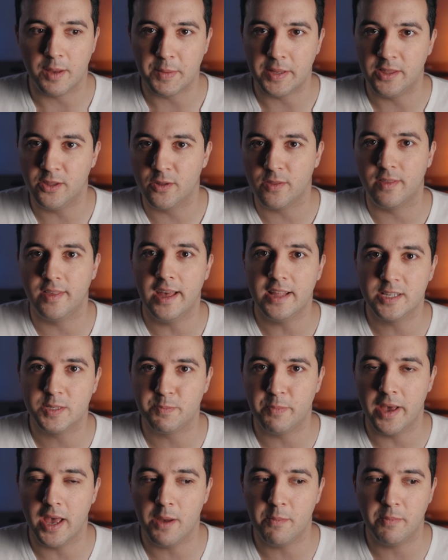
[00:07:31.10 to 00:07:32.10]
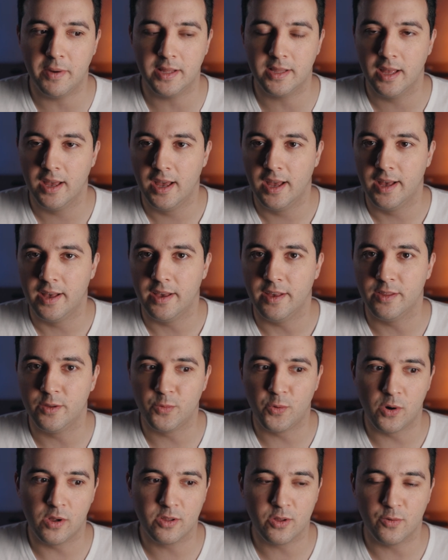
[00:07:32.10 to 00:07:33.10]
I mean, not that spam, but
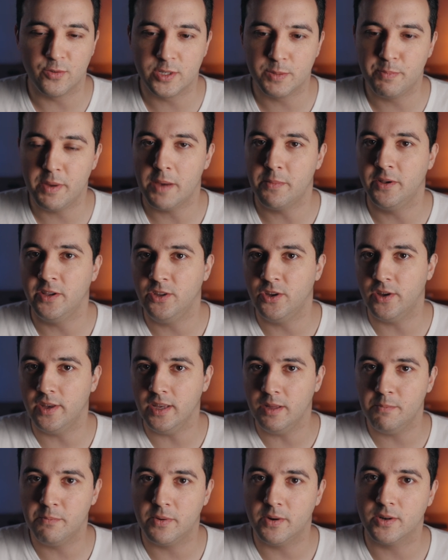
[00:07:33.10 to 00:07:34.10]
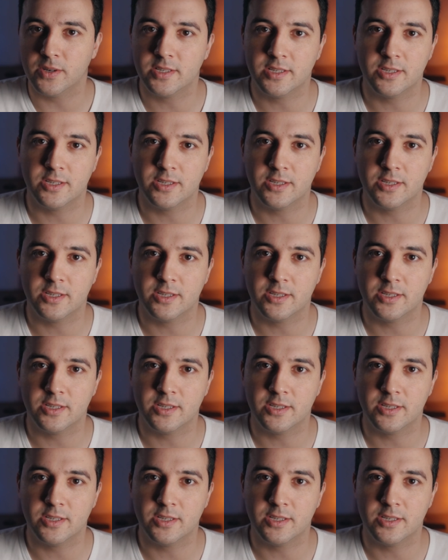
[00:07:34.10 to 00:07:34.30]
the world of spam in your inbox.